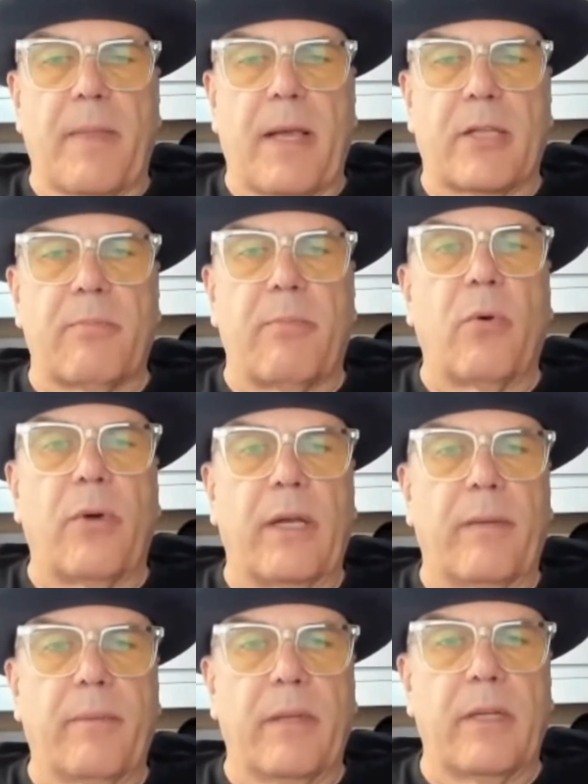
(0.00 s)

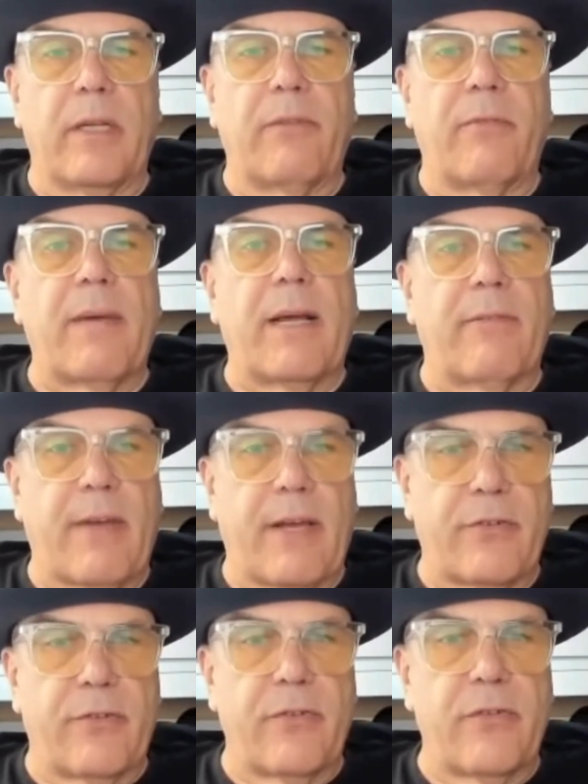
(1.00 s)
exploring the different
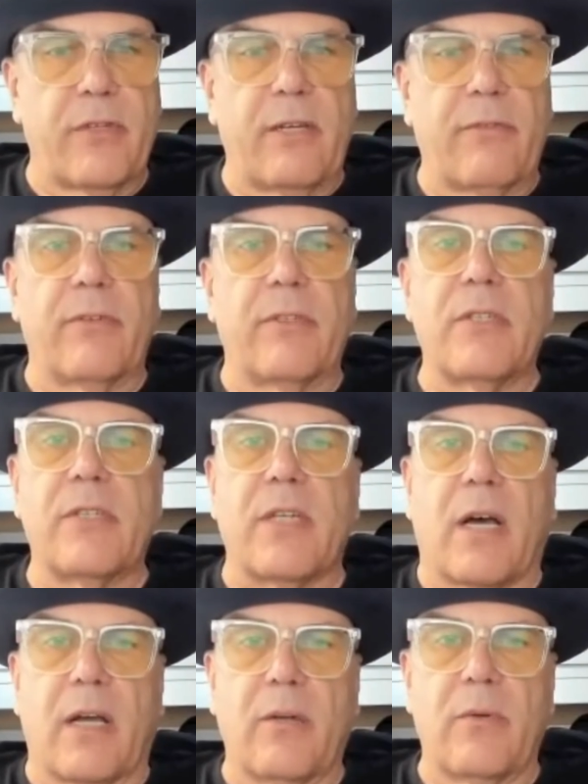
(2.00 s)
manufacturers, the different
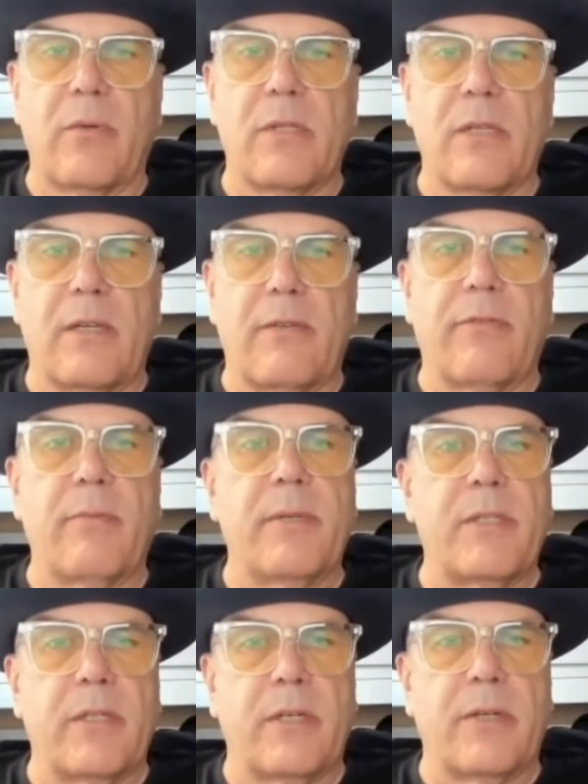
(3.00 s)
styles, the different
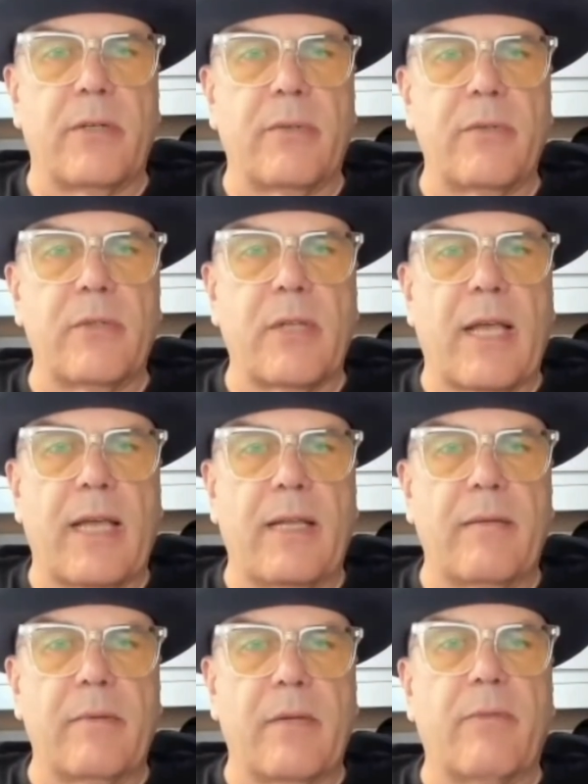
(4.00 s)
materials,
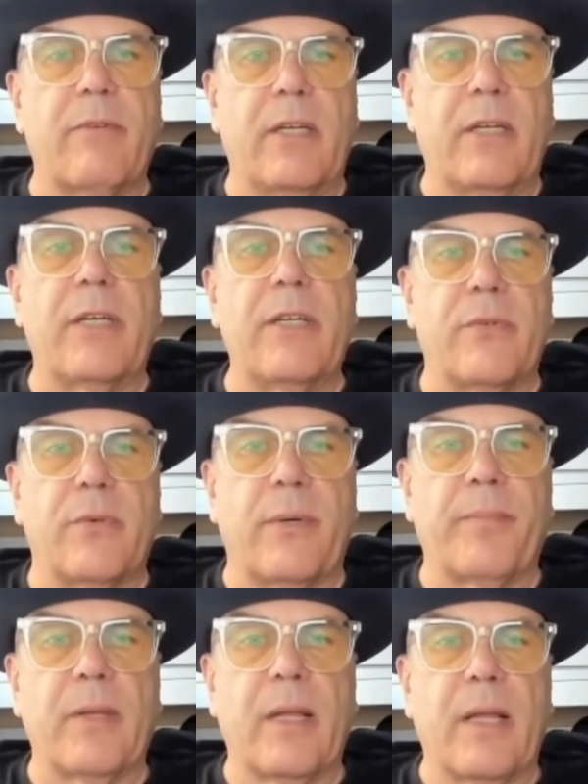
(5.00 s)
and I really got into
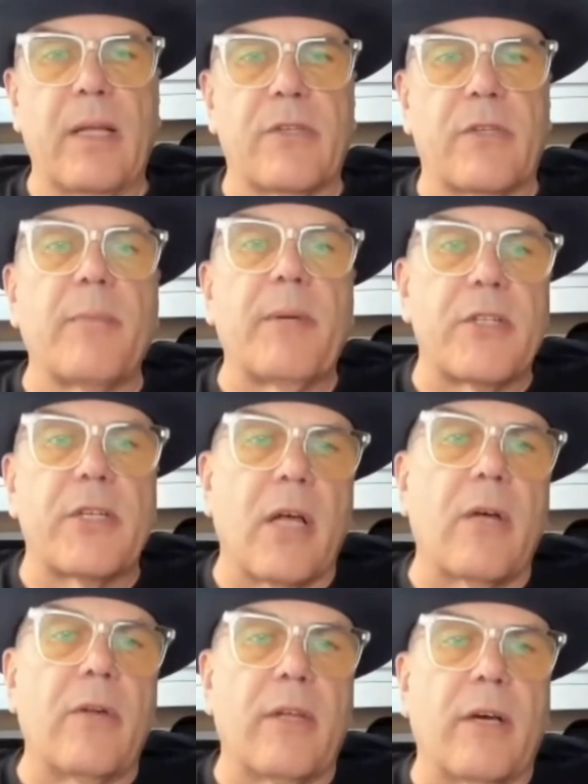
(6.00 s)
it. So much
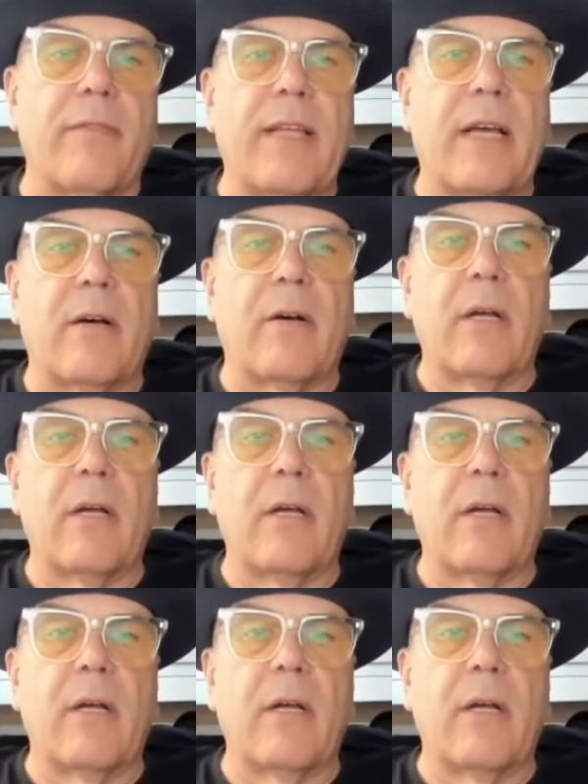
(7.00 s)
so that I've now